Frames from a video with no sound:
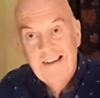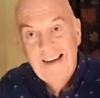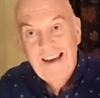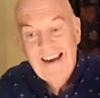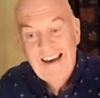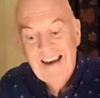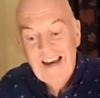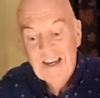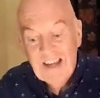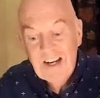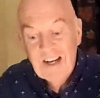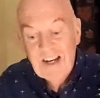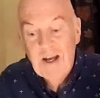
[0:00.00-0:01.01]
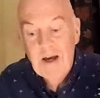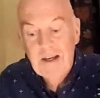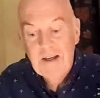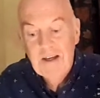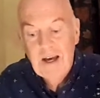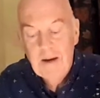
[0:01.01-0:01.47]
again,
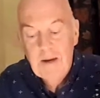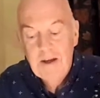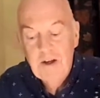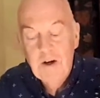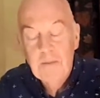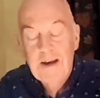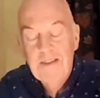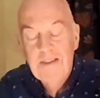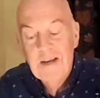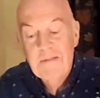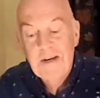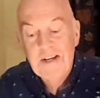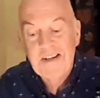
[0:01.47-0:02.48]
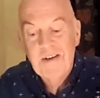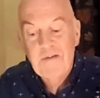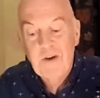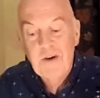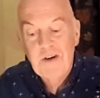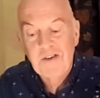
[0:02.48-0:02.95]
a young man that I met a
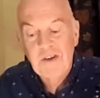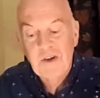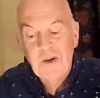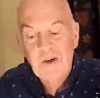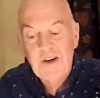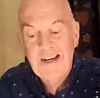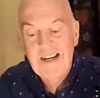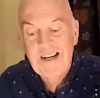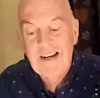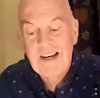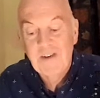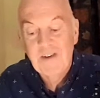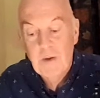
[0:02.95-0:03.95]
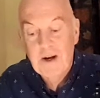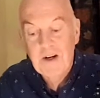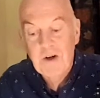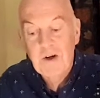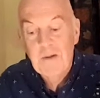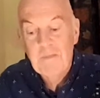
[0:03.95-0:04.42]
few years ago in
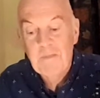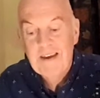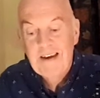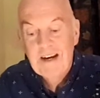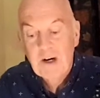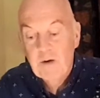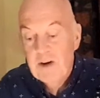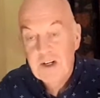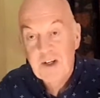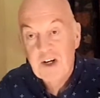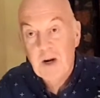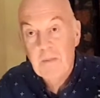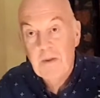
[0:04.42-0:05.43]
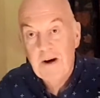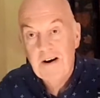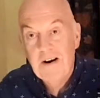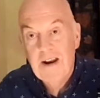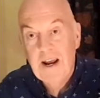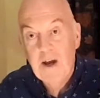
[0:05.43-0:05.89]
Swannanoa, great guitar player.
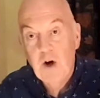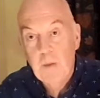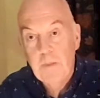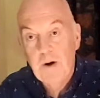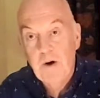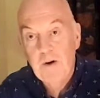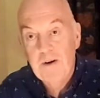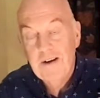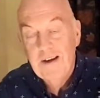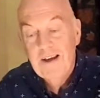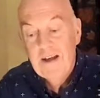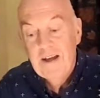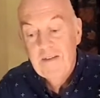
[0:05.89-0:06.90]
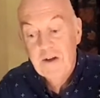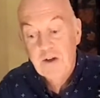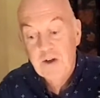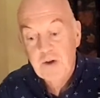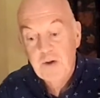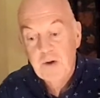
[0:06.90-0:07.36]
And I hope, Owen, that
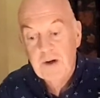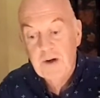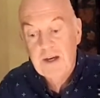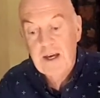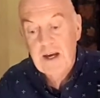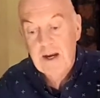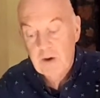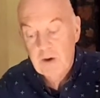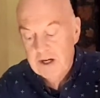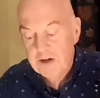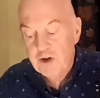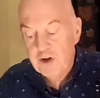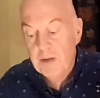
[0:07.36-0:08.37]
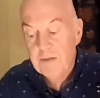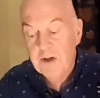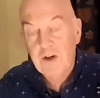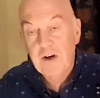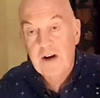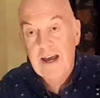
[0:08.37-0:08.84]
you're doing okay. I know you had trauma
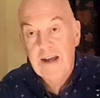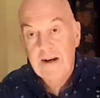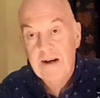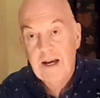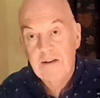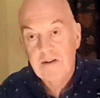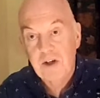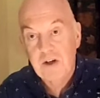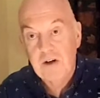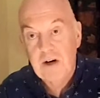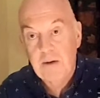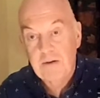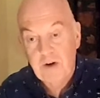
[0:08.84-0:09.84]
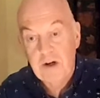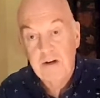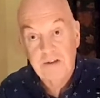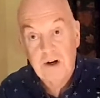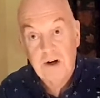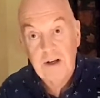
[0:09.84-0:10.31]
to your hand last year, and I was very
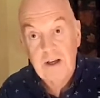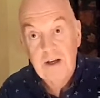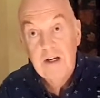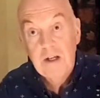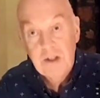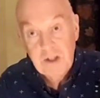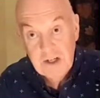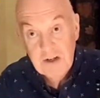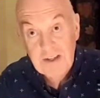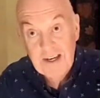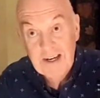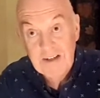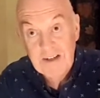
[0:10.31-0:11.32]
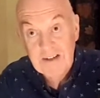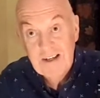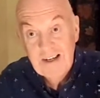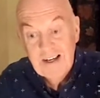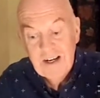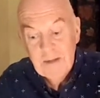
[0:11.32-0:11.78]
sorry to hear that.
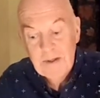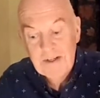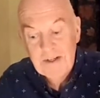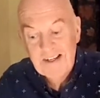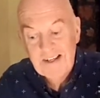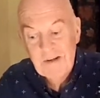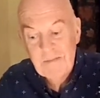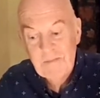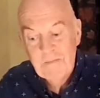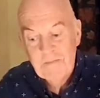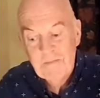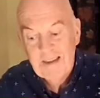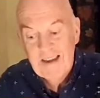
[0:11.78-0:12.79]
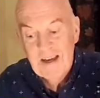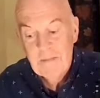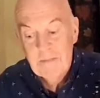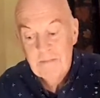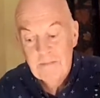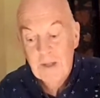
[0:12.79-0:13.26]
But
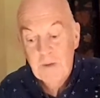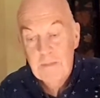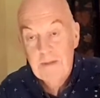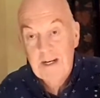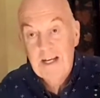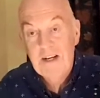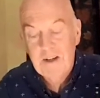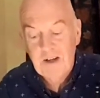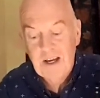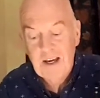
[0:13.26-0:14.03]
by the way, belated